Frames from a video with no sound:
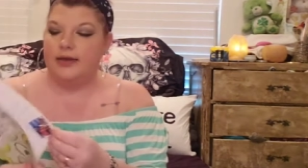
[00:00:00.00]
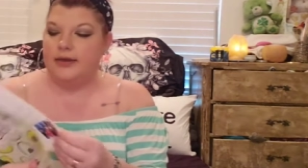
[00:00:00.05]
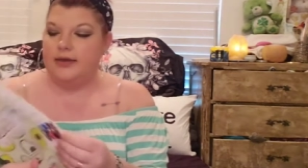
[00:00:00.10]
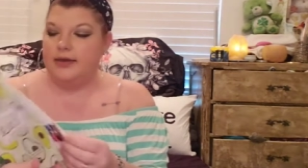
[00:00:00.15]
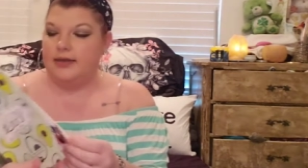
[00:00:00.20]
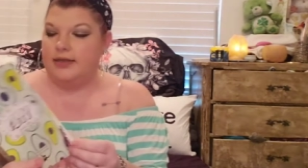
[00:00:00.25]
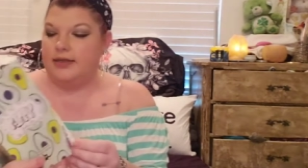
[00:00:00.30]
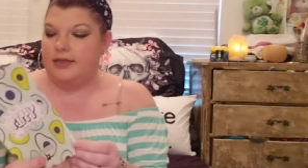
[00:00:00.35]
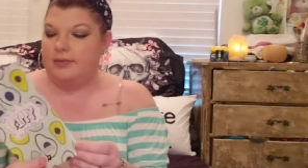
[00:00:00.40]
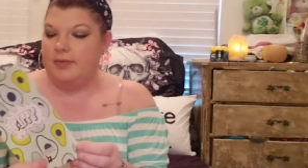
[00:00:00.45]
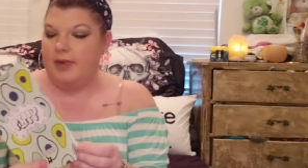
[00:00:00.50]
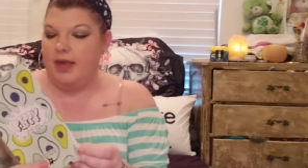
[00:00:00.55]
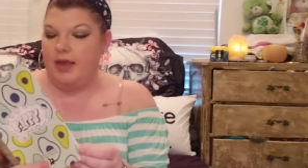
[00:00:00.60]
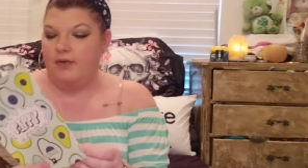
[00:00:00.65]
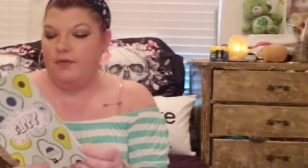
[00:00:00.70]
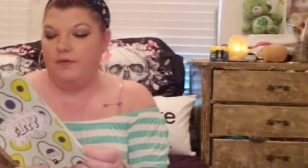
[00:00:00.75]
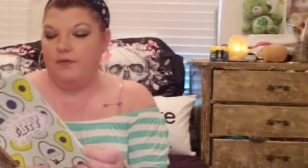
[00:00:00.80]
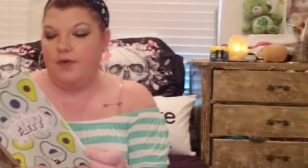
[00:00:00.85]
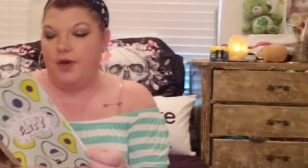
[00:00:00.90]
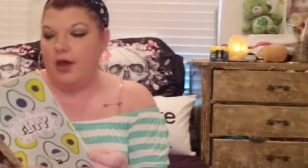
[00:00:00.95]
Some
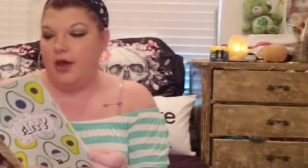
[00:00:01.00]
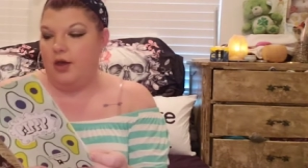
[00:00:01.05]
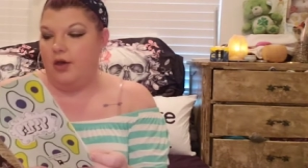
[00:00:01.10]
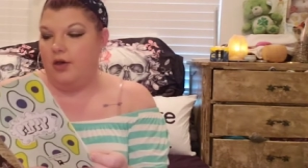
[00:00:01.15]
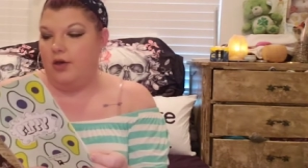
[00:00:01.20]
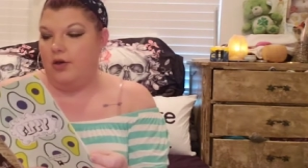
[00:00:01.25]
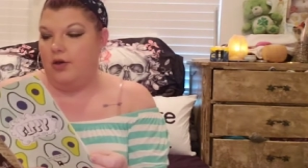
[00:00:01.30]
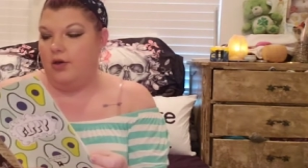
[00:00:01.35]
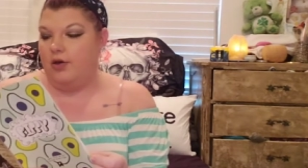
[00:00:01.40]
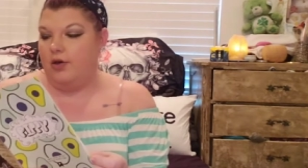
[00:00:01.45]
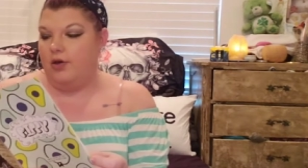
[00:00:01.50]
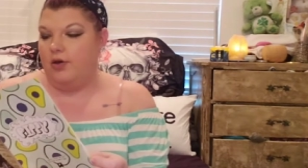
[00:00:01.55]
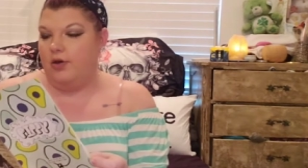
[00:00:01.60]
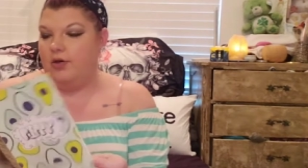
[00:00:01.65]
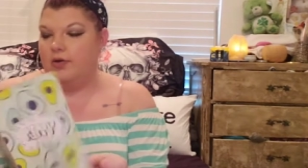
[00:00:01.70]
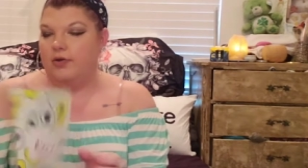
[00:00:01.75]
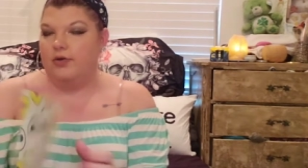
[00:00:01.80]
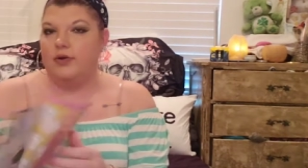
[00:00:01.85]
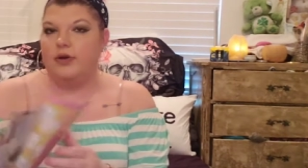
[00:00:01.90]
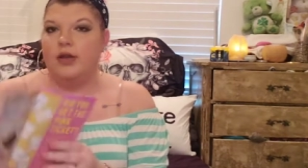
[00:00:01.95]

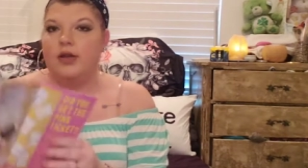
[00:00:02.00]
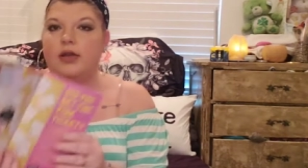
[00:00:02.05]
info